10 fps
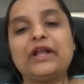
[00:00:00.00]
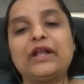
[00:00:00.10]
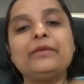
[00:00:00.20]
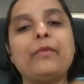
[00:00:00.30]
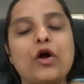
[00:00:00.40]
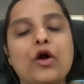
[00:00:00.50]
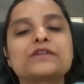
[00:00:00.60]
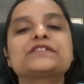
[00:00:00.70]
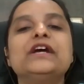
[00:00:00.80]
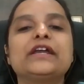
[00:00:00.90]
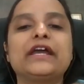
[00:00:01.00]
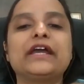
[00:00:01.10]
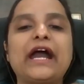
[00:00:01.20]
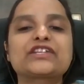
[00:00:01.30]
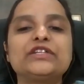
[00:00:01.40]
1 box
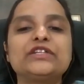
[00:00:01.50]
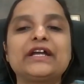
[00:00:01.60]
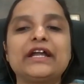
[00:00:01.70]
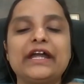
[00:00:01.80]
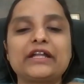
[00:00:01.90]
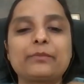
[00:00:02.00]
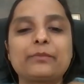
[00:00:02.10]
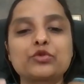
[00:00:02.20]
can actually connect up